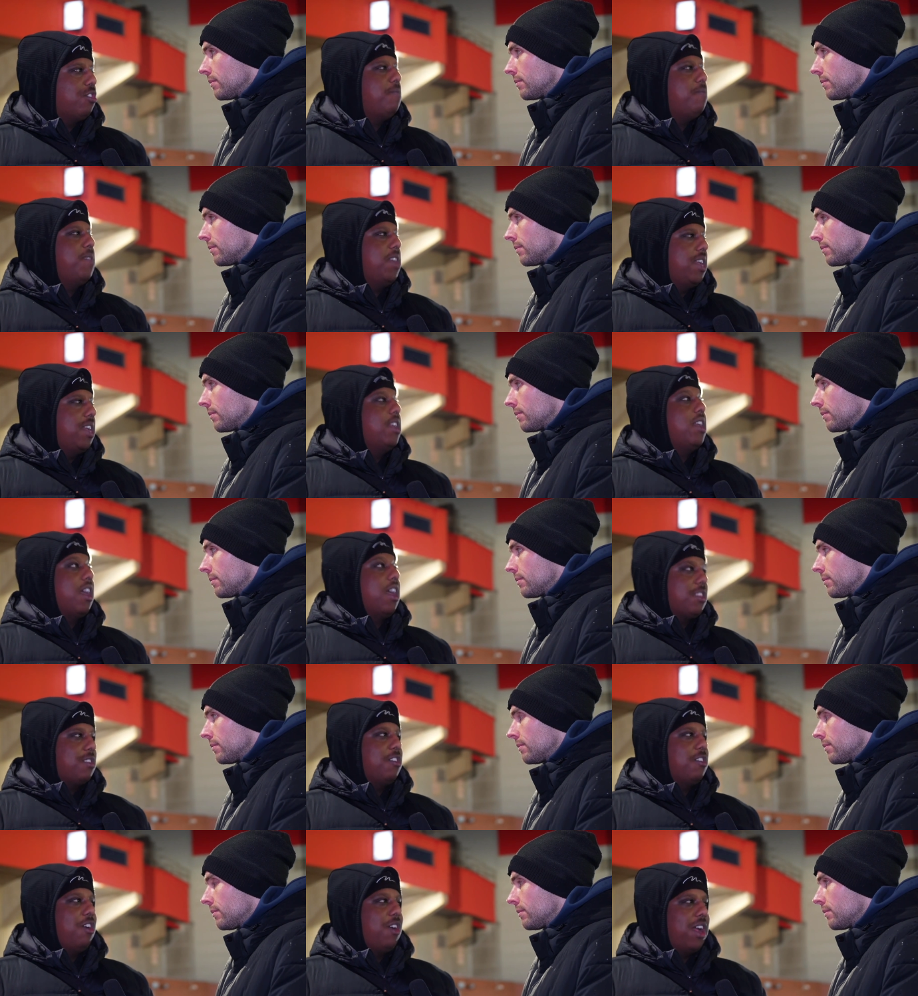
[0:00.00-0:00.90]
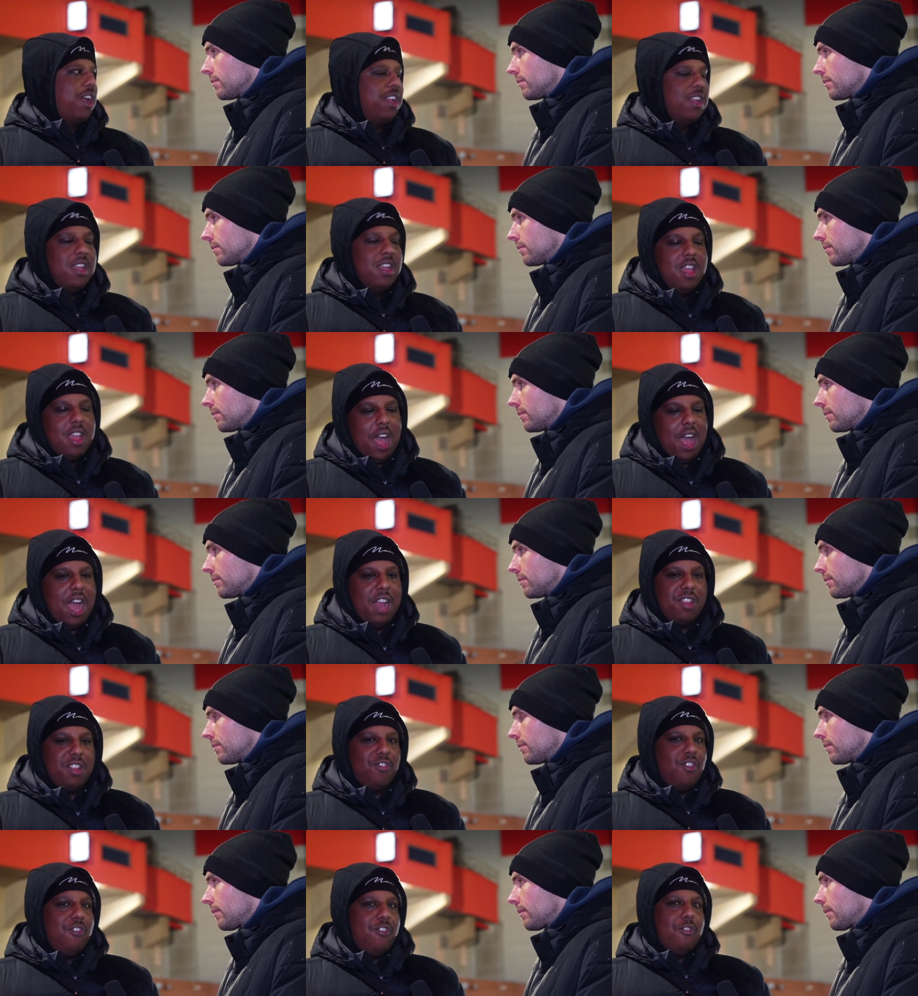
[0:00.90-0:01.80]
Speaker 1: me, yes, you're right. I just
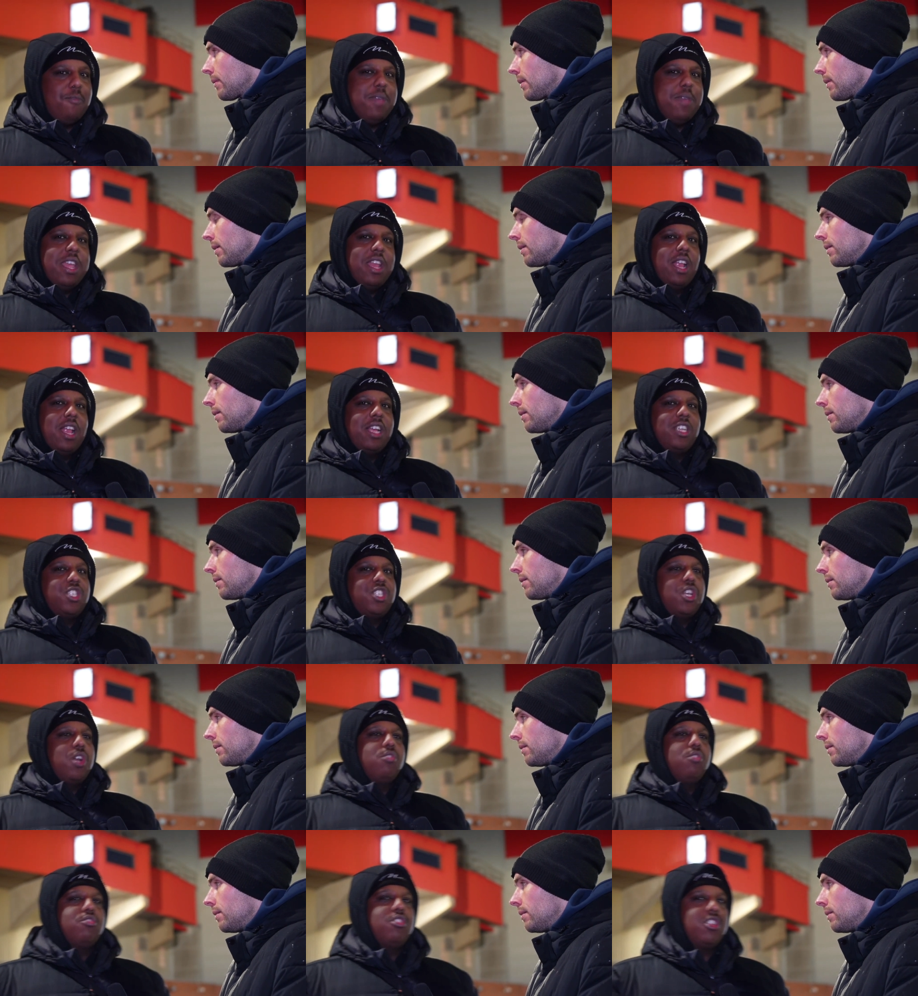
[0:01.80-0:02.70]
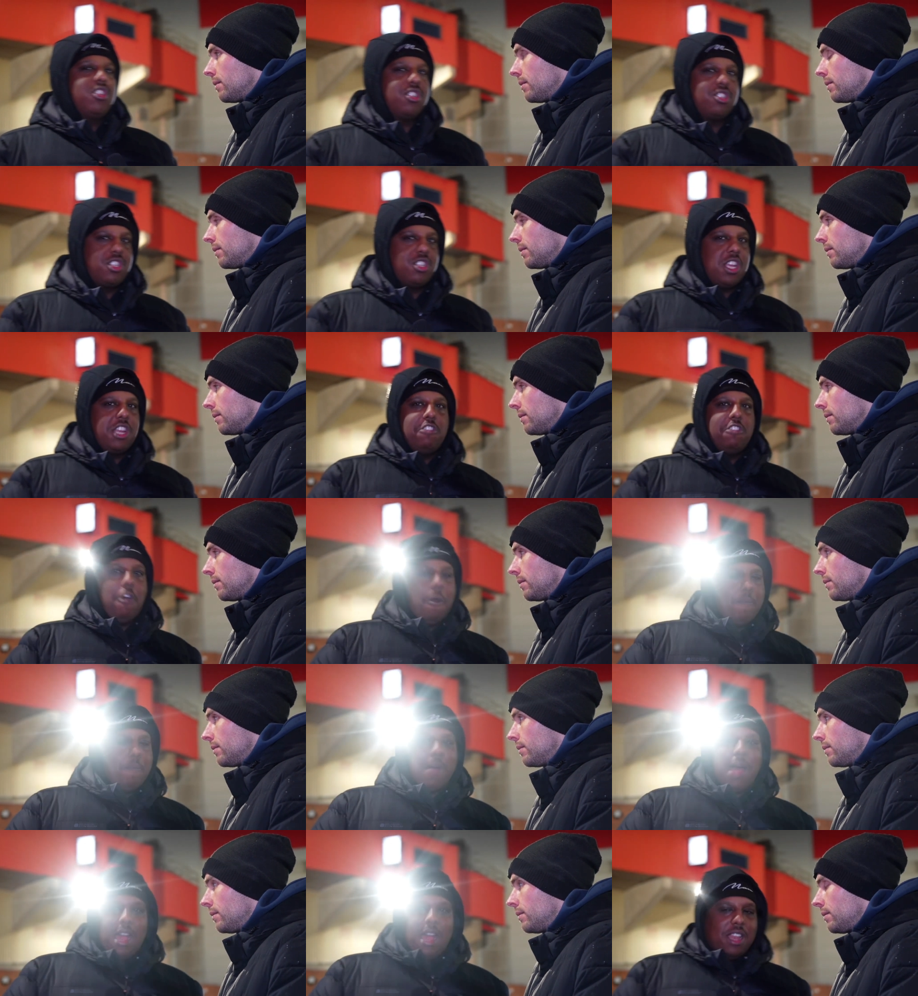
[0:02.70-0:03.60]
thought for me, like Chelsea just did not
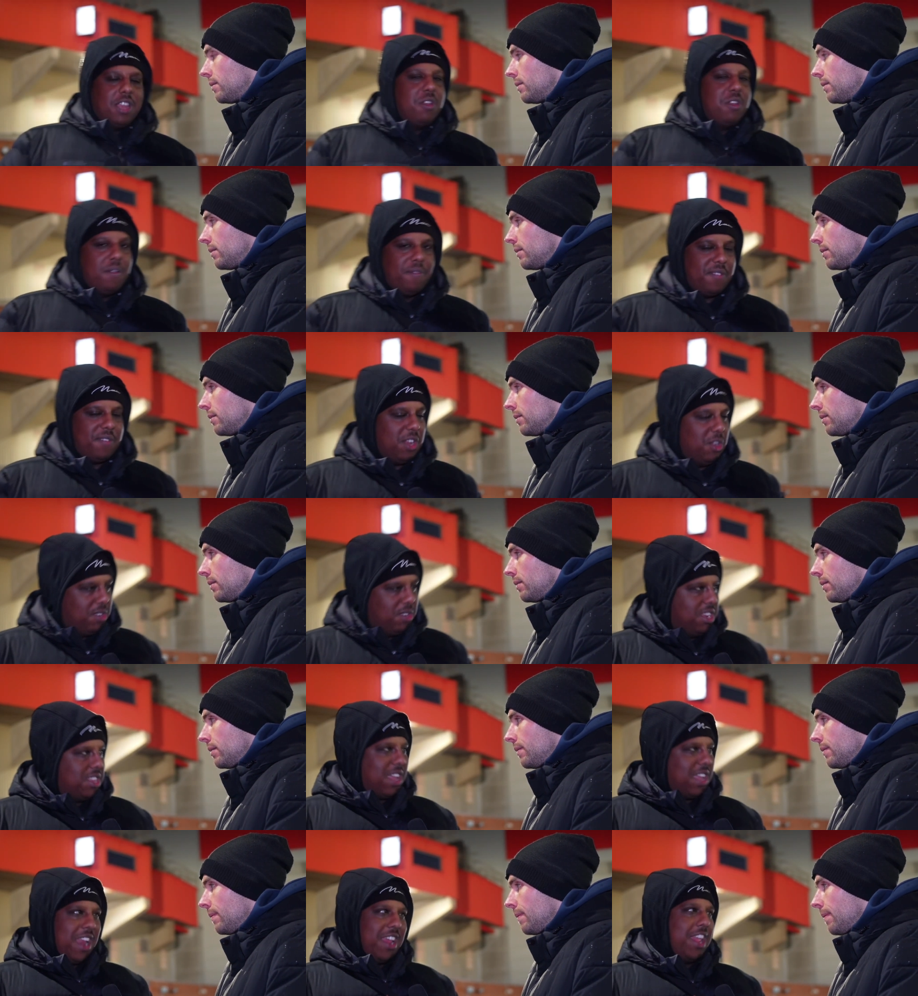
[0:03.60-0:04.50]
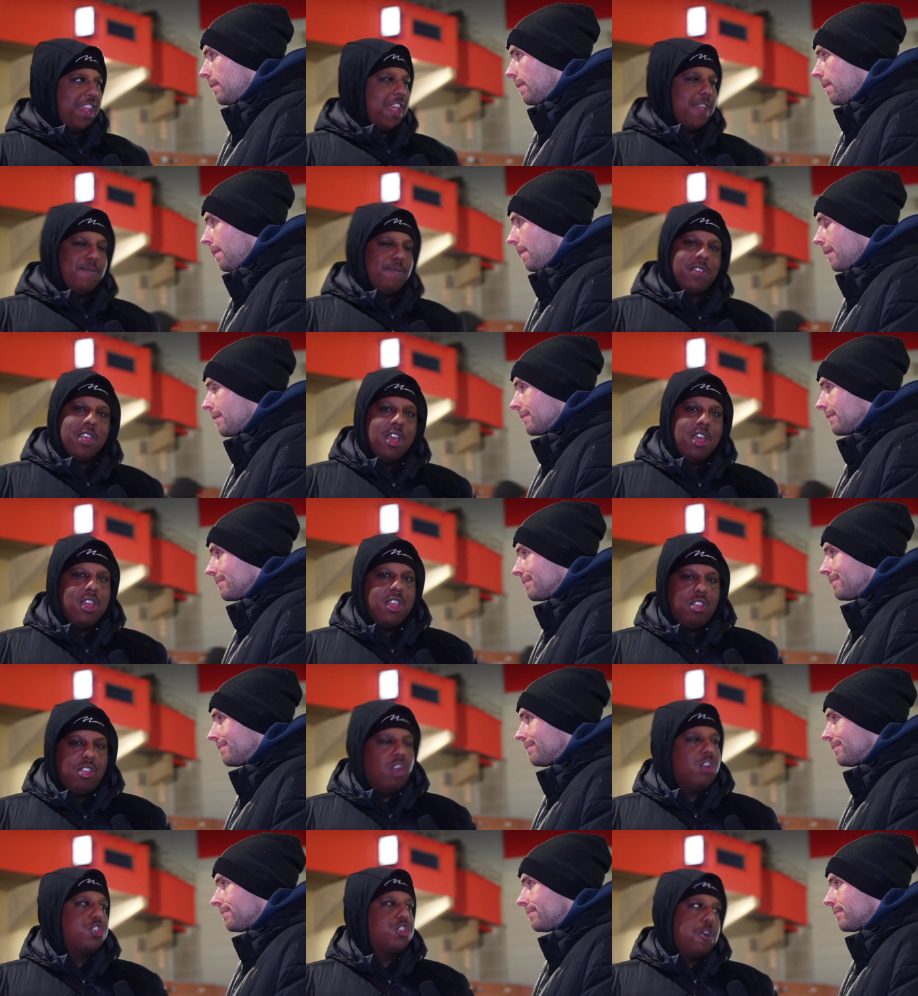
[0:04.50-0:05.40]
battle enough. You know, in these kind of games, you
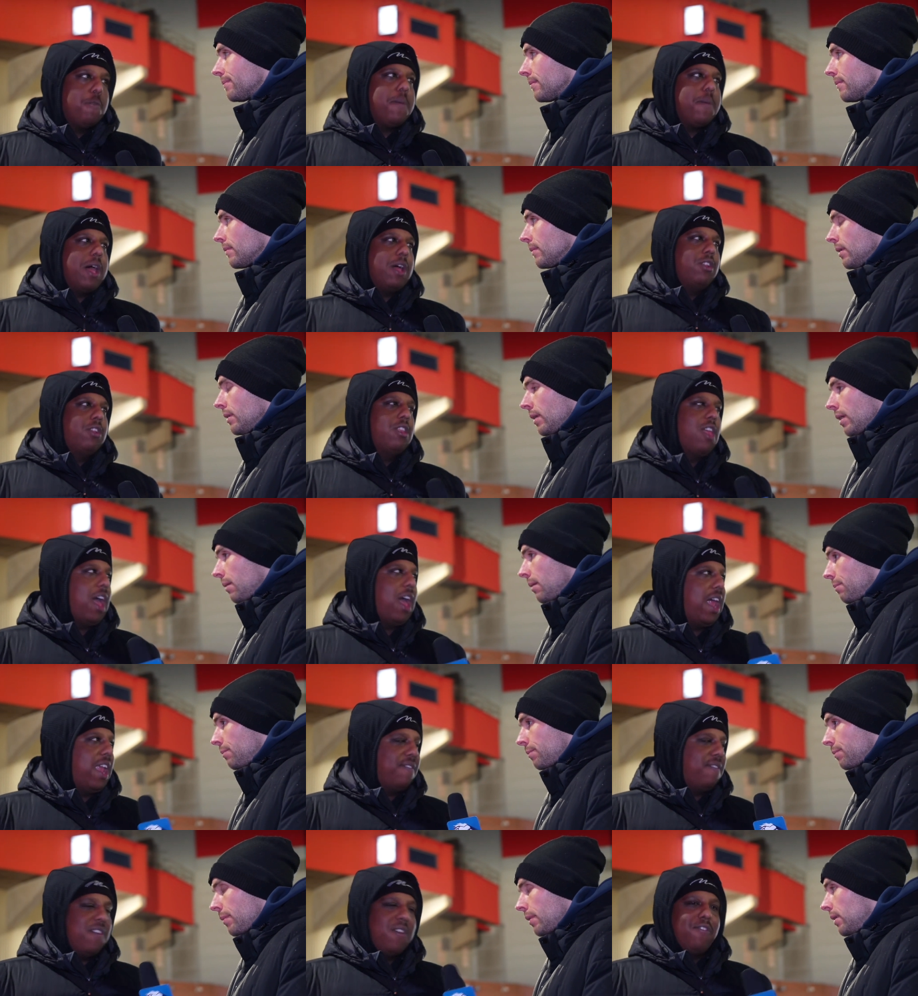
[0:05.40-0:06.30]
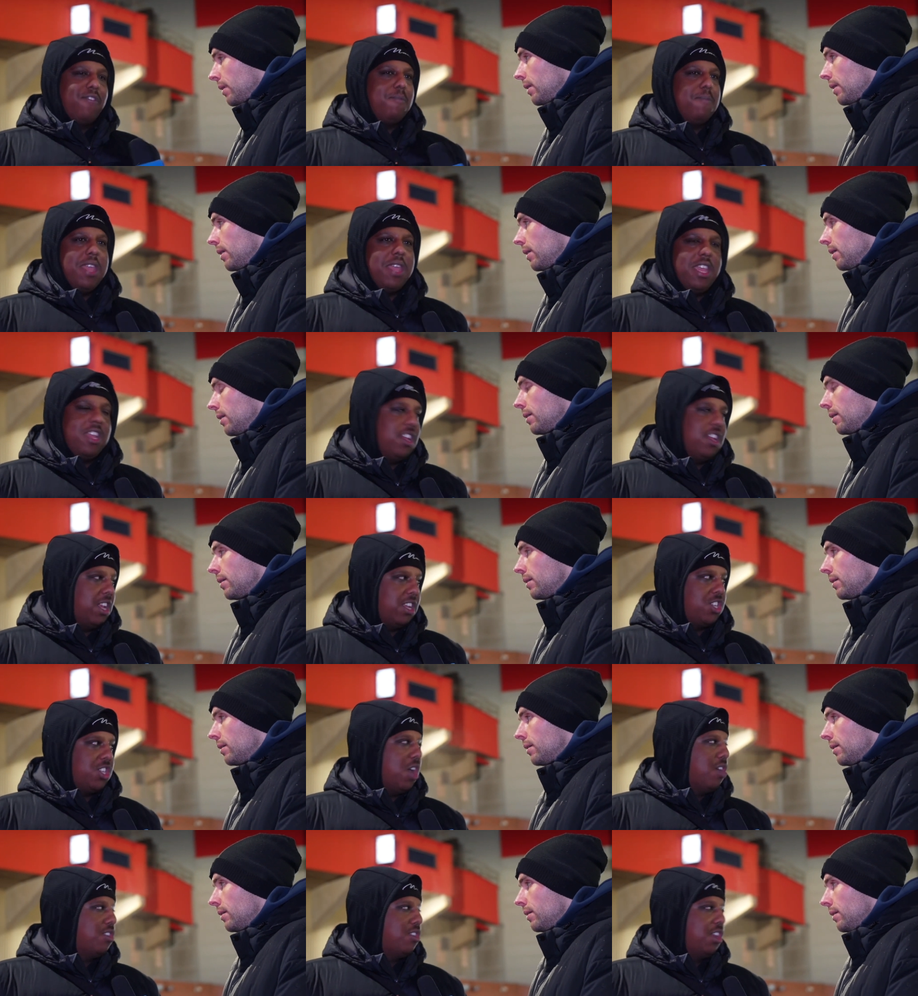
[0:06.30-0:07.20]
got to show battle, and I felt for me,
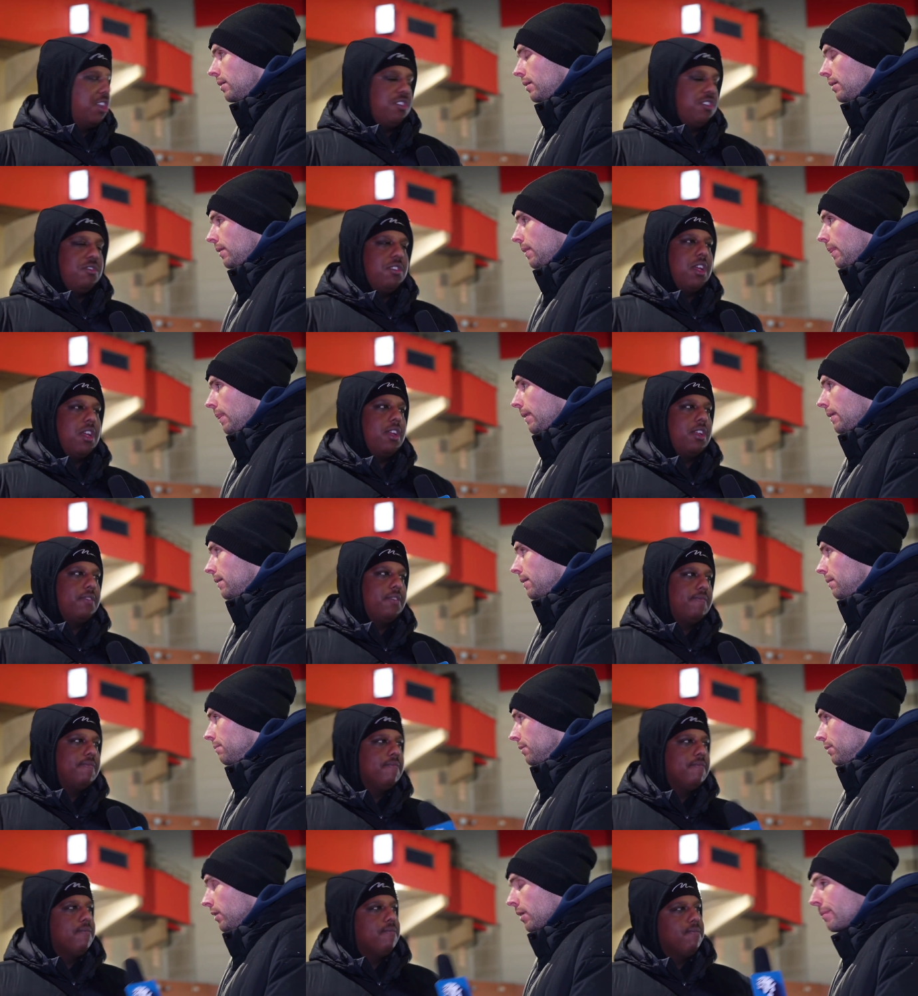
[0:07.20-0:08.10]
Chelsea didn't do that. Bro, the